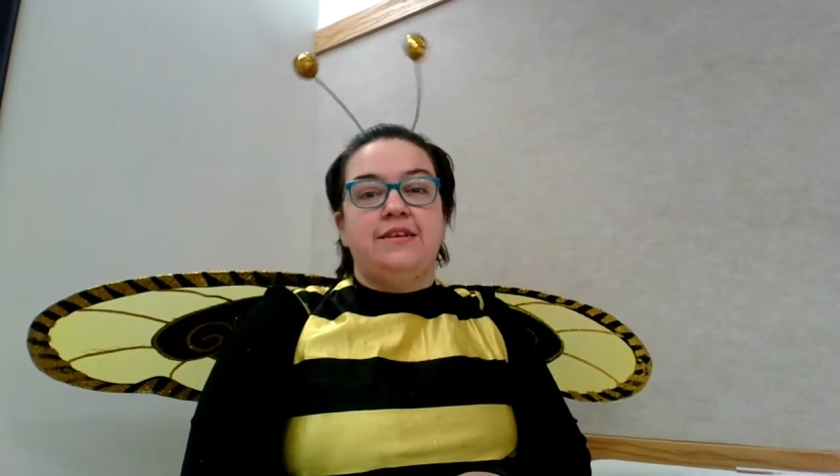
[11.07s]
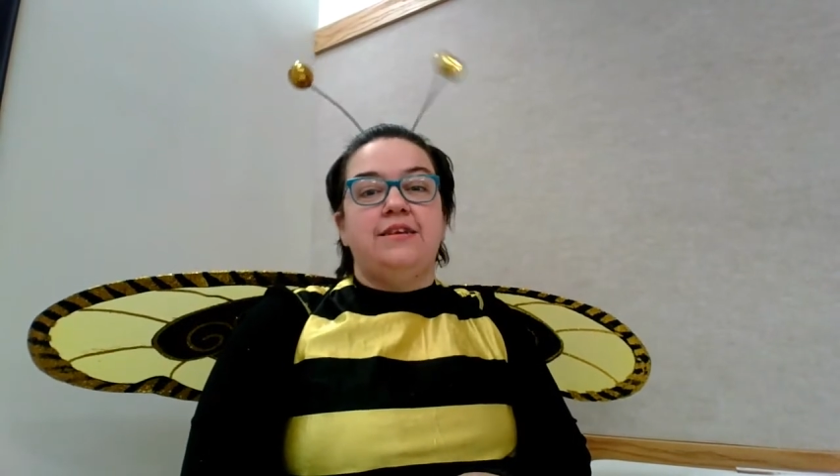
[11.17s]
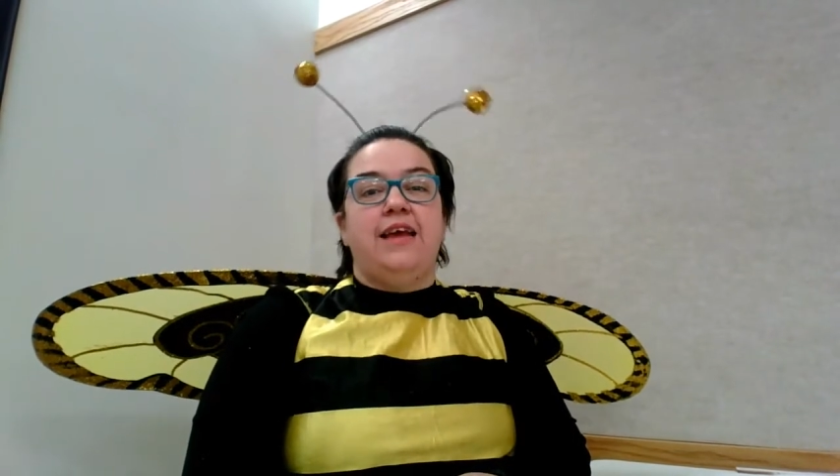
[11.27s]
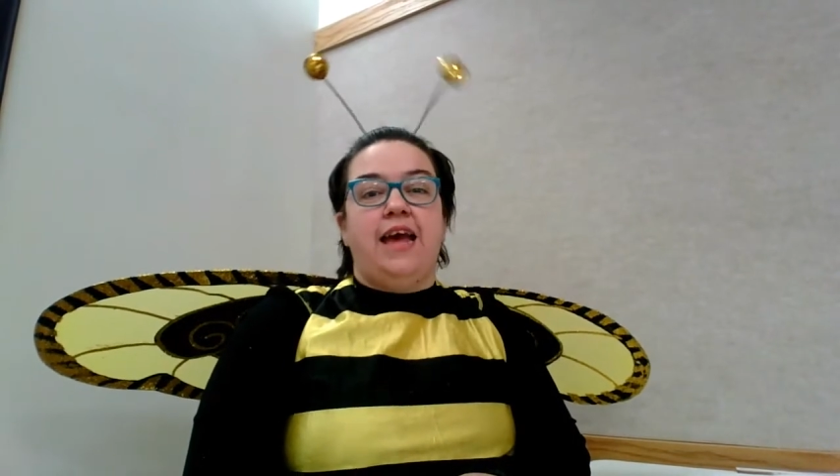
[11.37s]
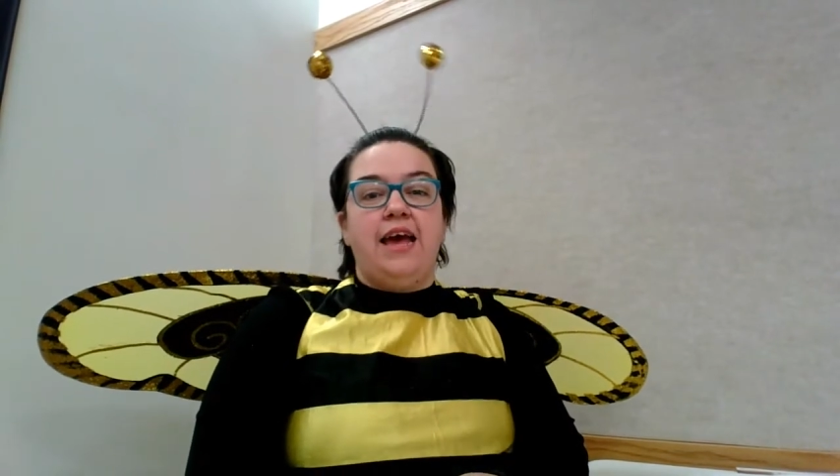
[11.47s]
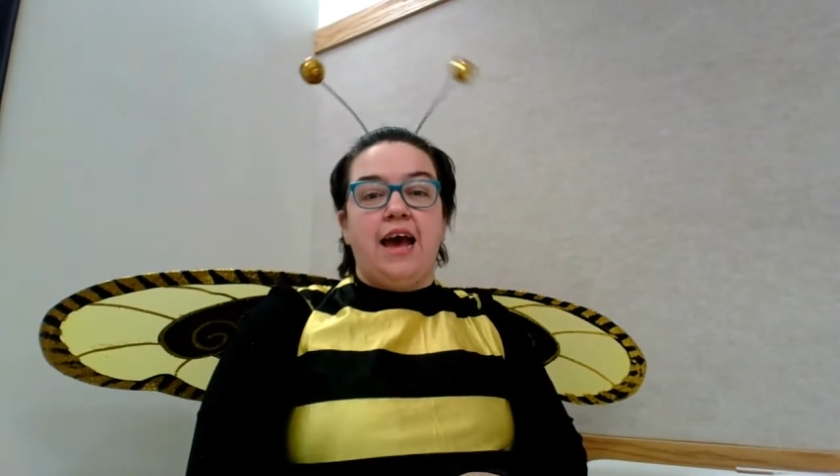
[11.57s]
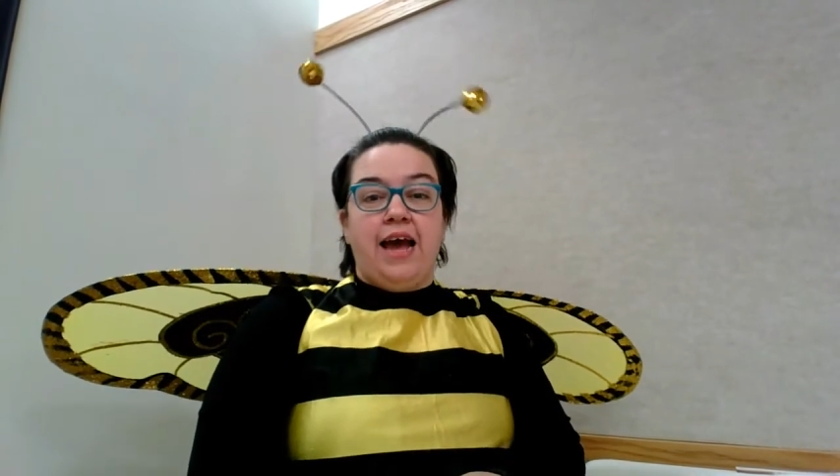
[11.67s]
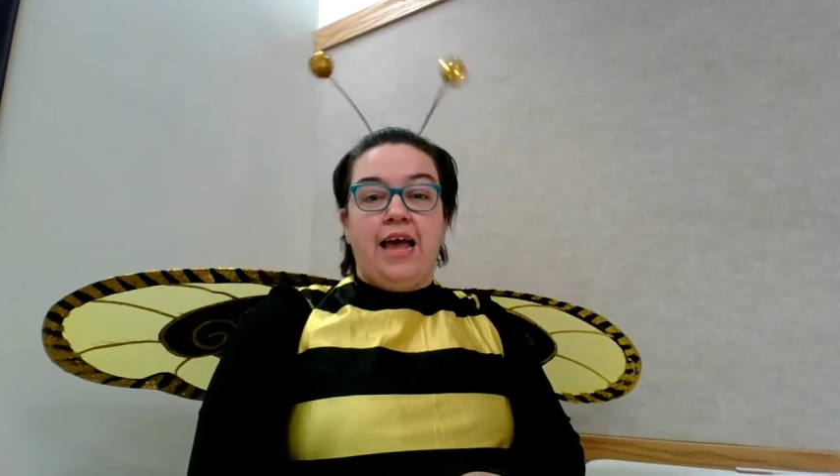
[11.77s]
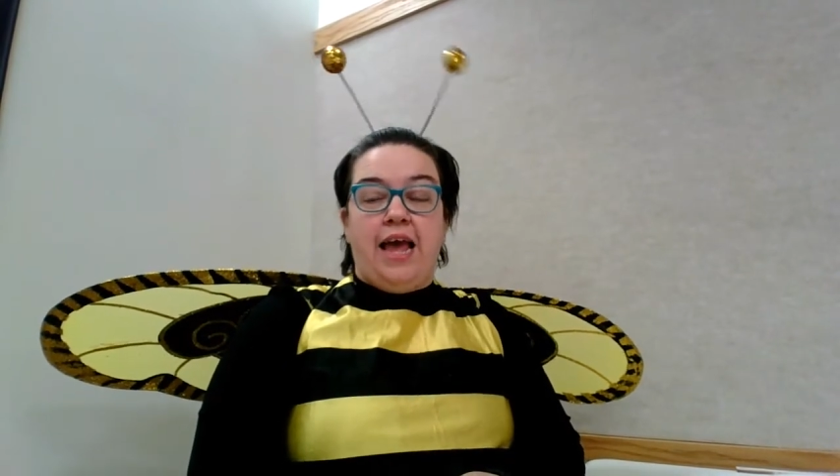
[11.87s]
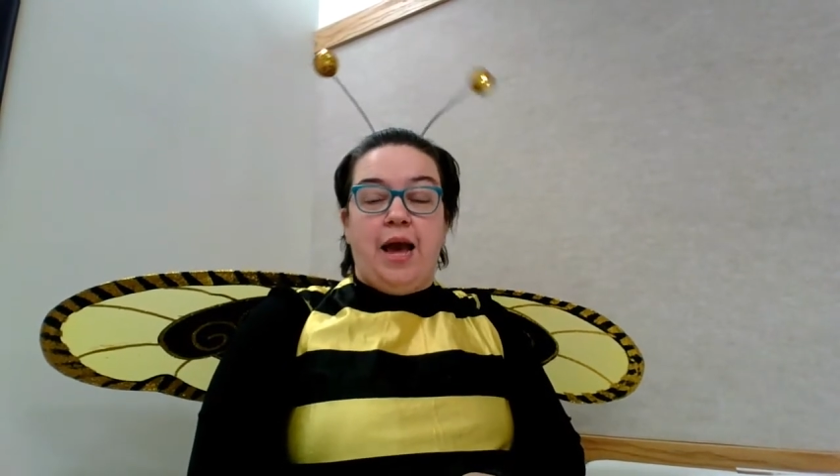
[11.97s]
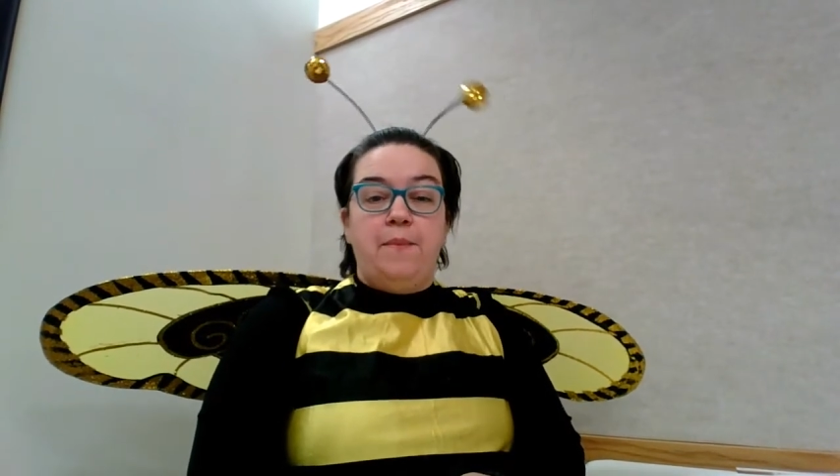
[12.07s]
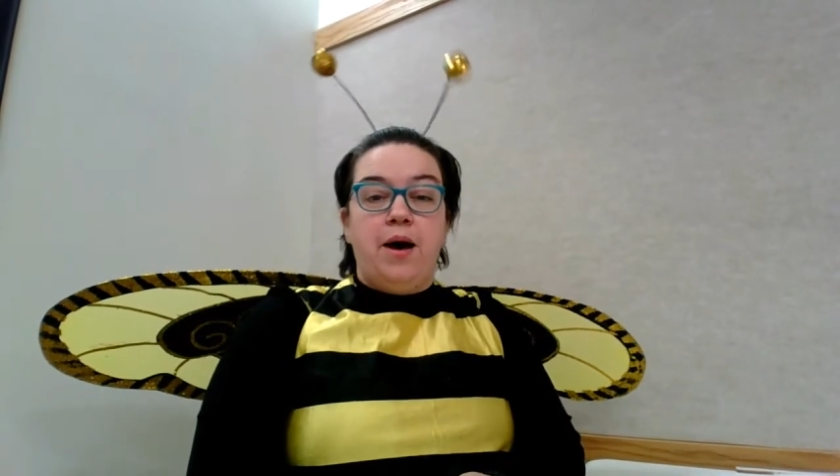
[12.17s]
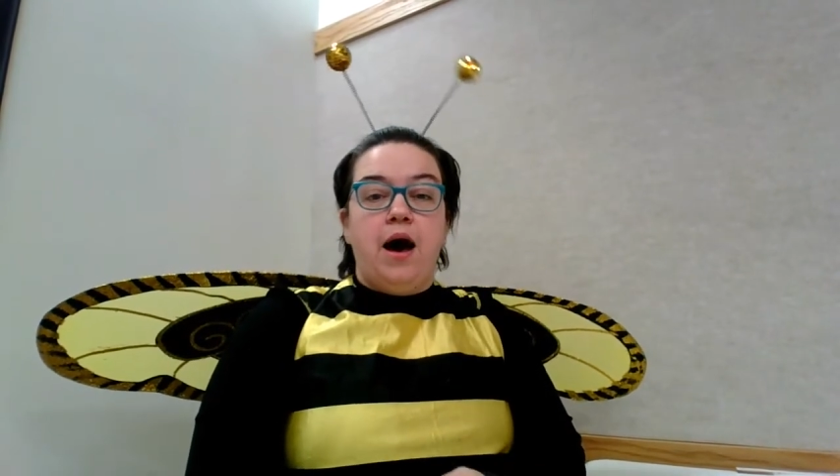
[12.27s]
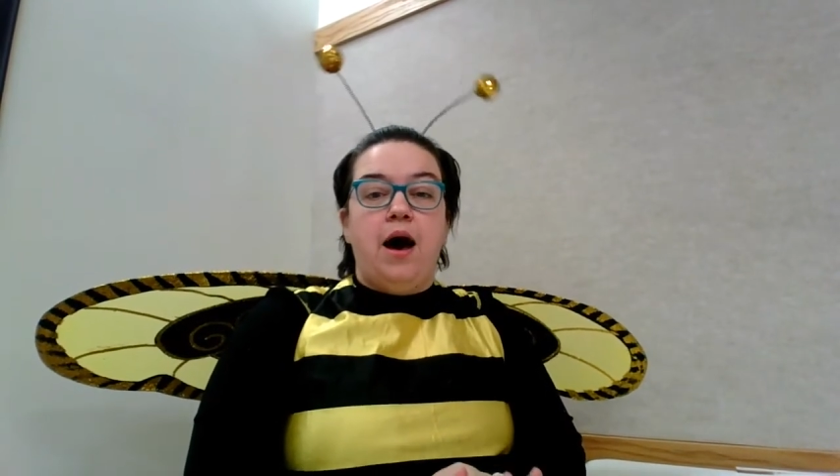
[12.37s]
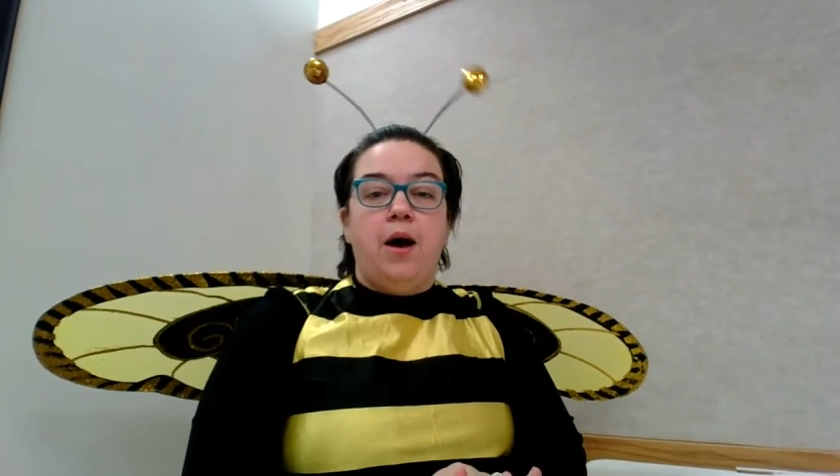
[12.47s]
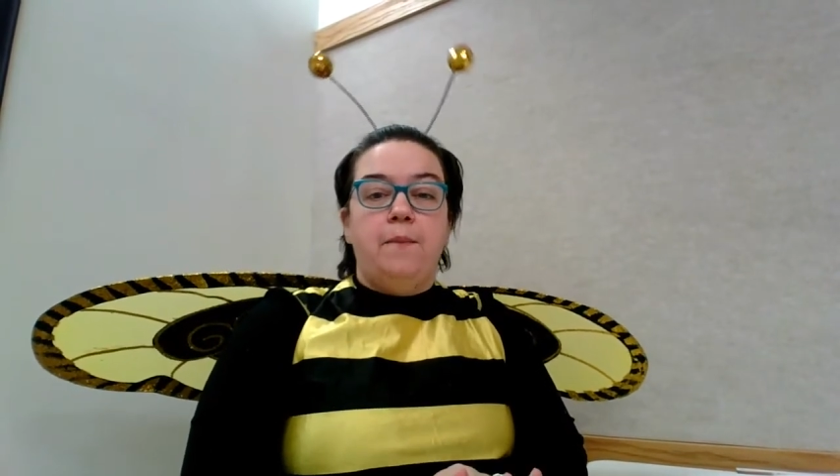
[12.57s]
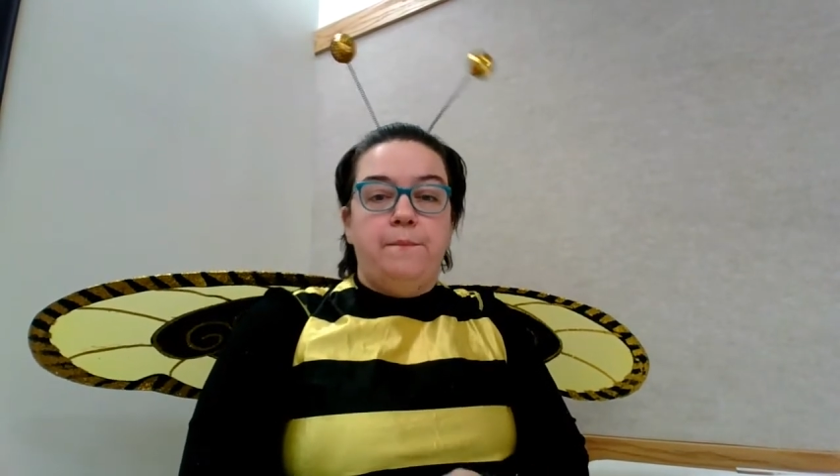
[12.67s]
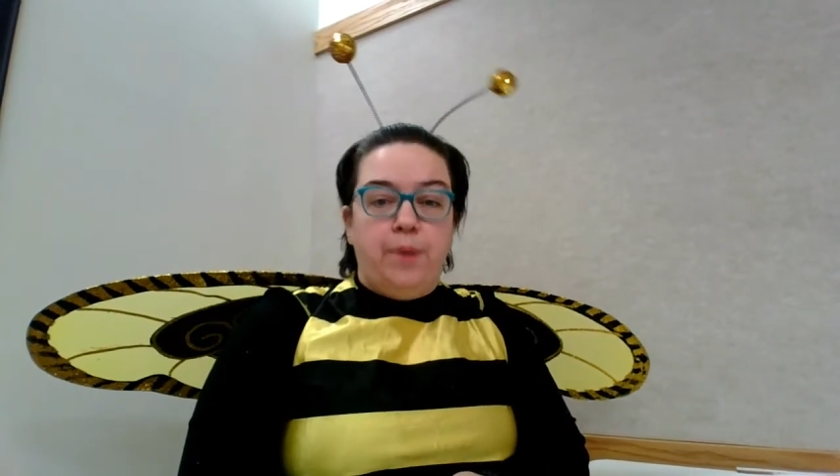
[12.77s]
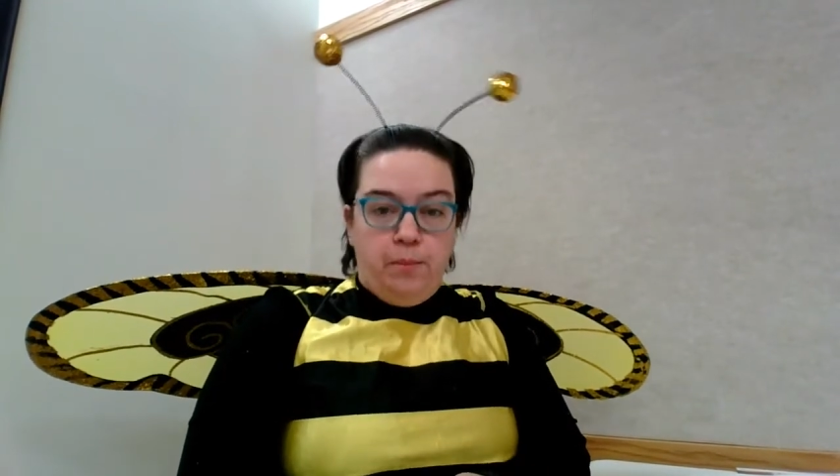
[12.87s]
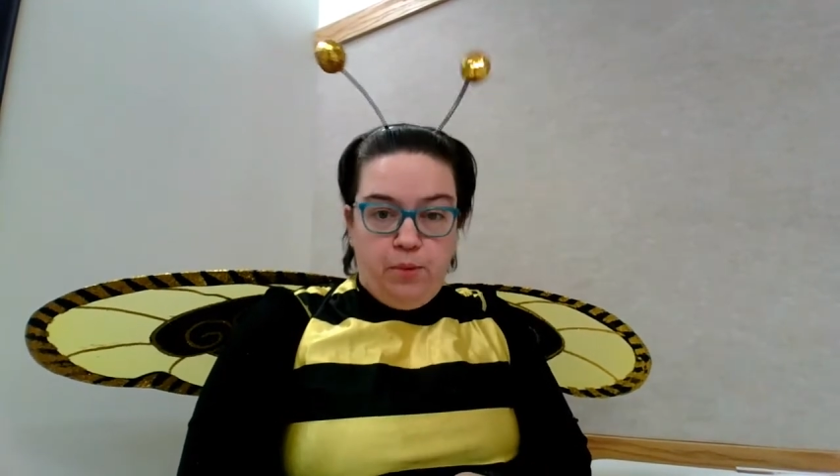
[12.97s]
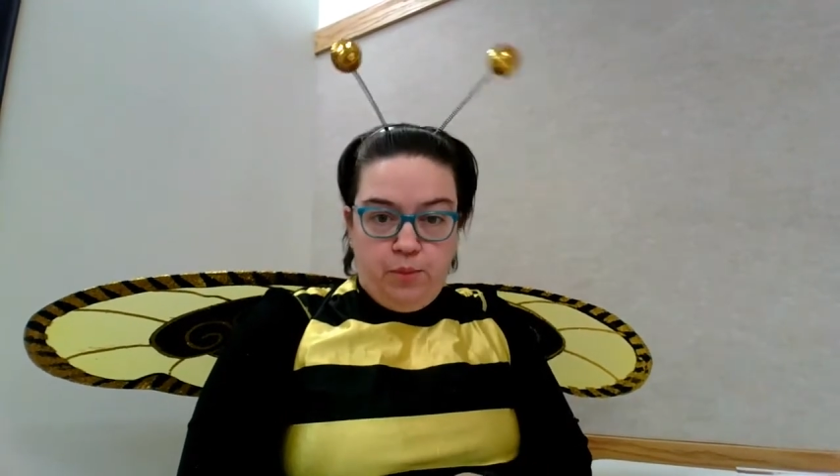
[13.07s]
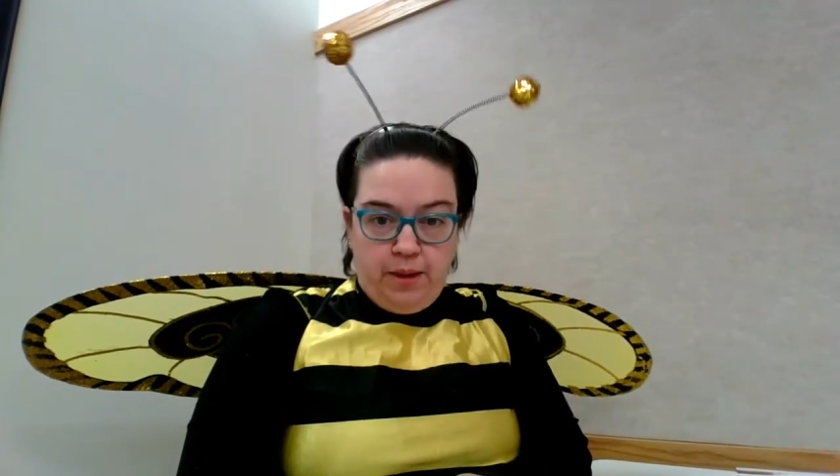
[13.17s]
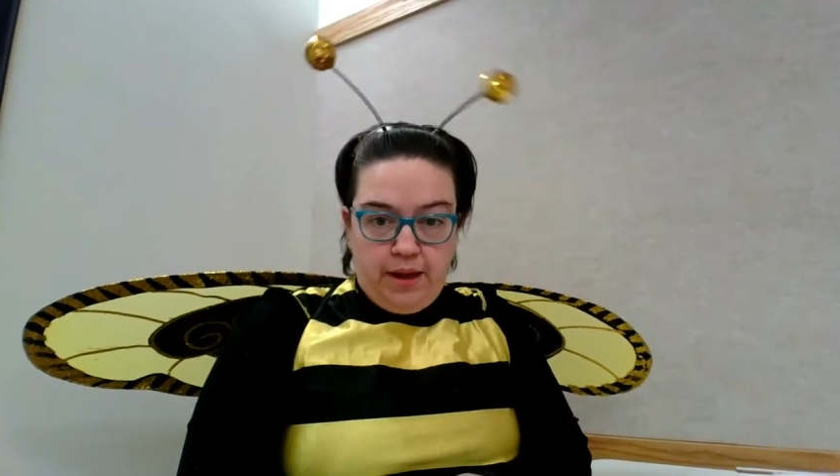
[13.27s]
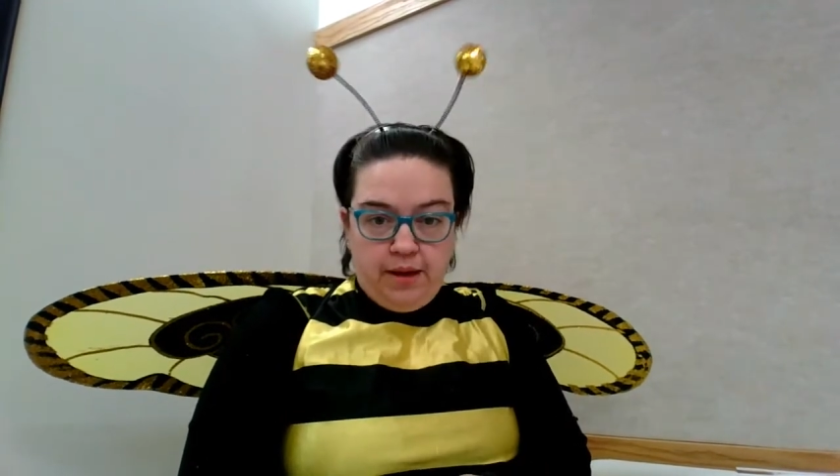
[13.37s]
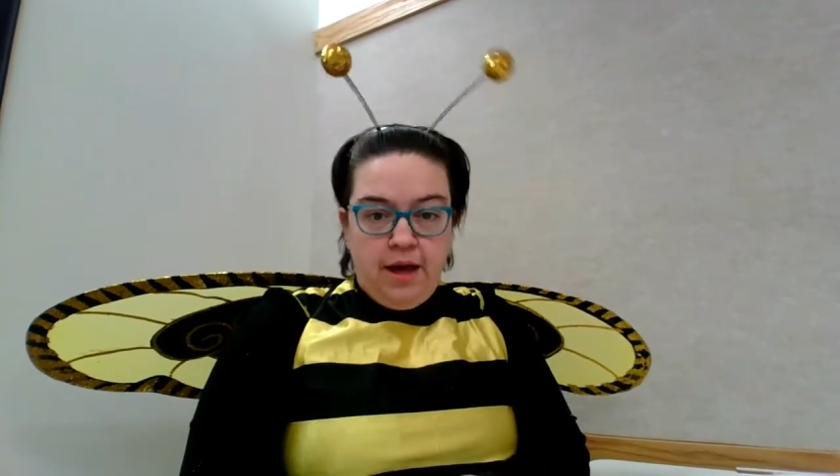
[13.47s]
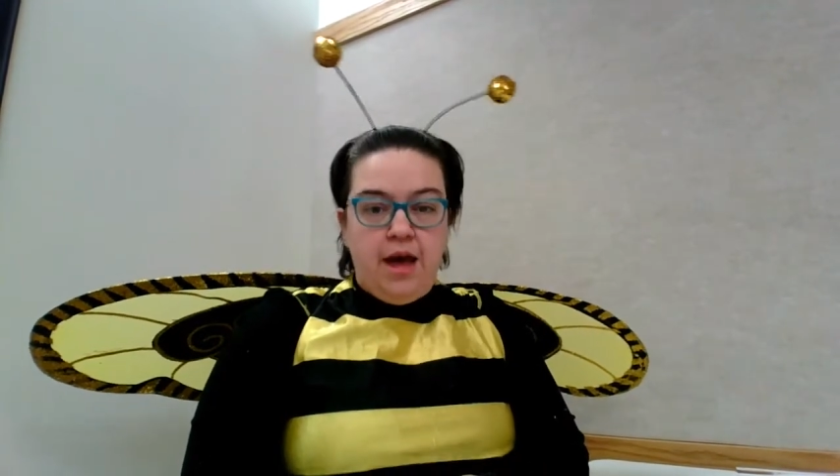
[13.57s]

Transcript: Today I am a bumblebee.